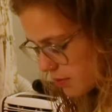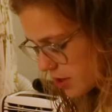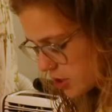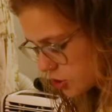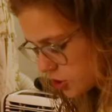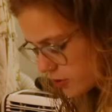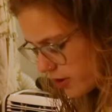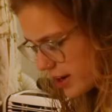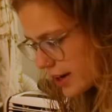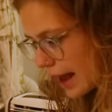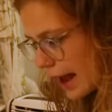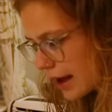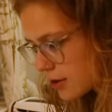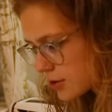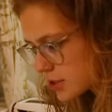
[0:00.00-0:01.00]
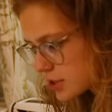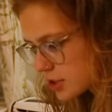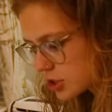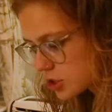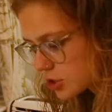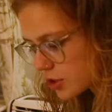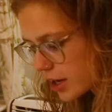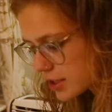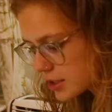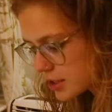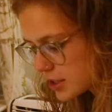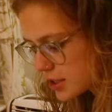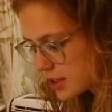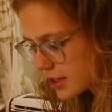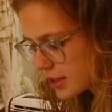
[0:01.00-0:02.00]
My issue right now is this
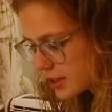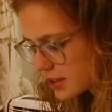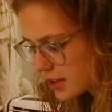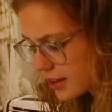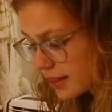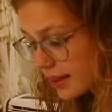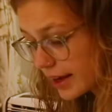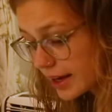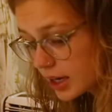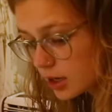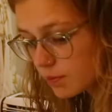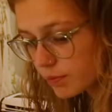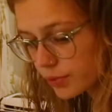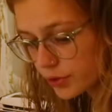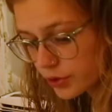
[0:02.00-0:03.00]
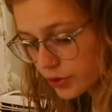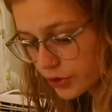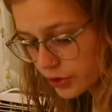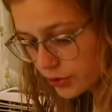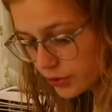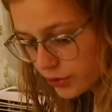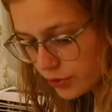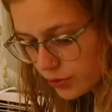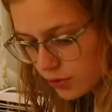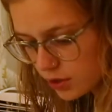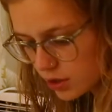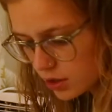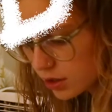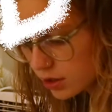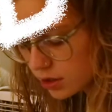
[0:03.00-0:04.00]
dress is light blue,
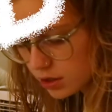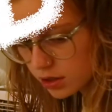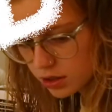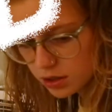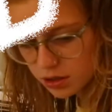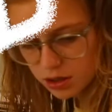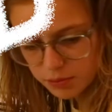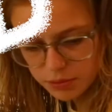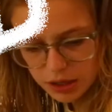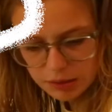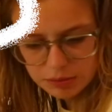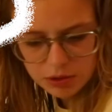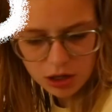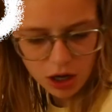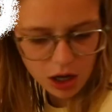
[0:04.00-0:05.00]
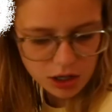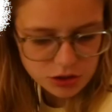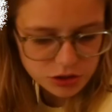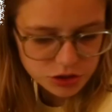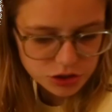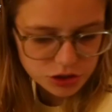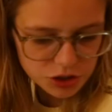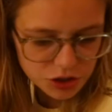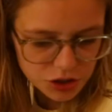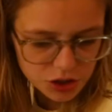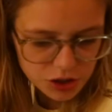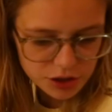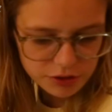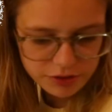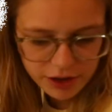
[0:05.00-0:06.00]
but I'm not
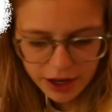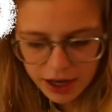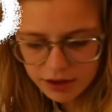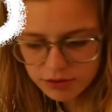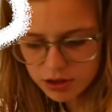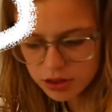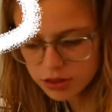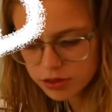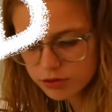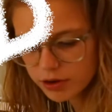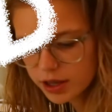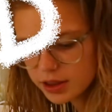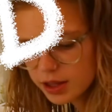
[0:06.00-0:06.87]
sure if I have a thread